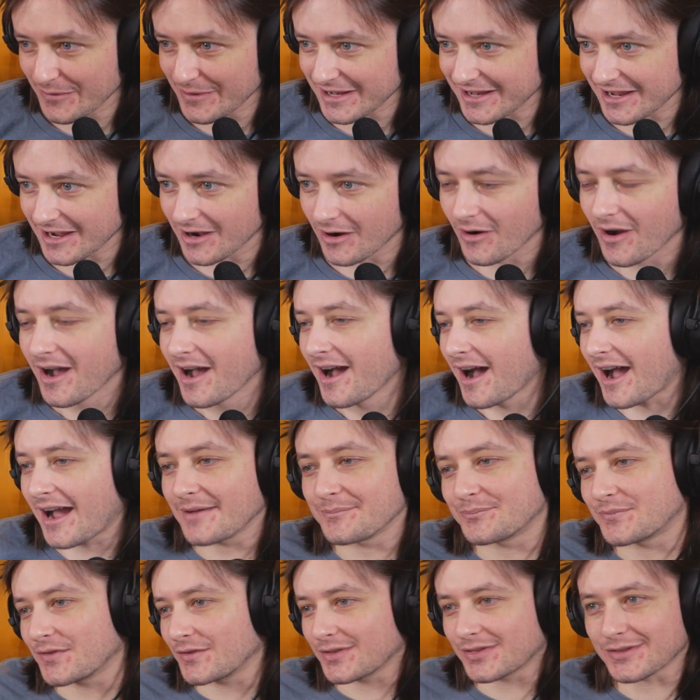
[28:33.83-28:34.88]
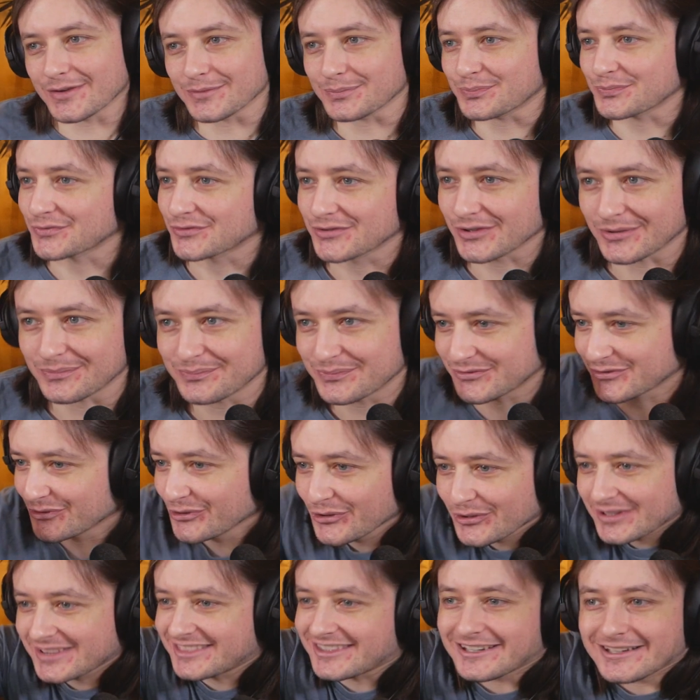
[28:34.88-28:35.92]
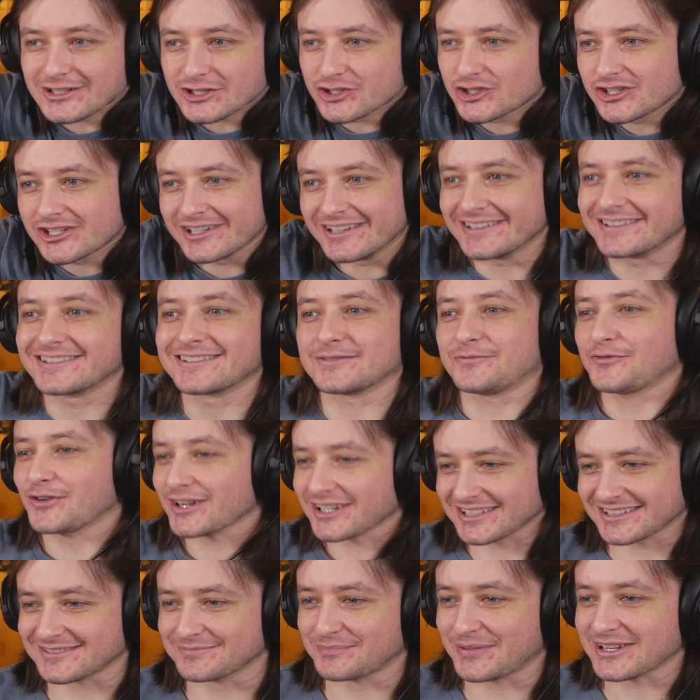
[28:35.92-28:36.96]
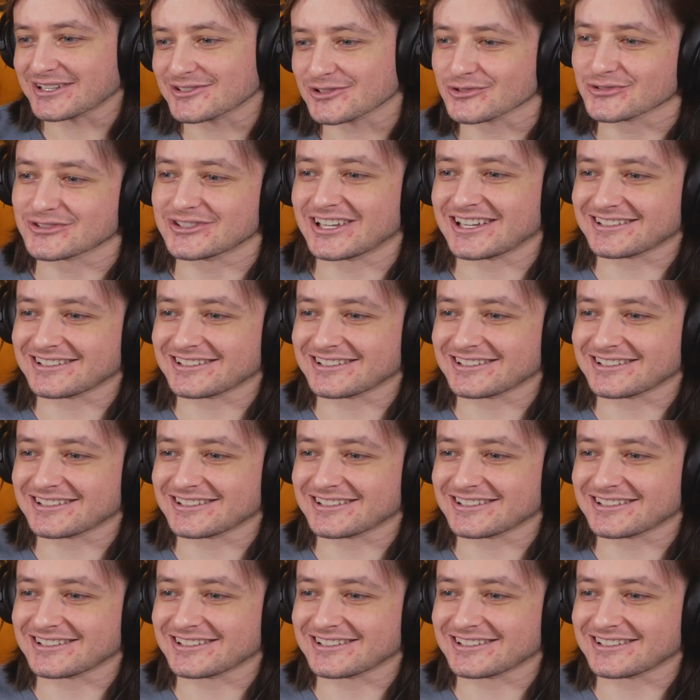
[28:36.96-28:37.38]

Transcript: we go. Look at that shit. The fucking pets.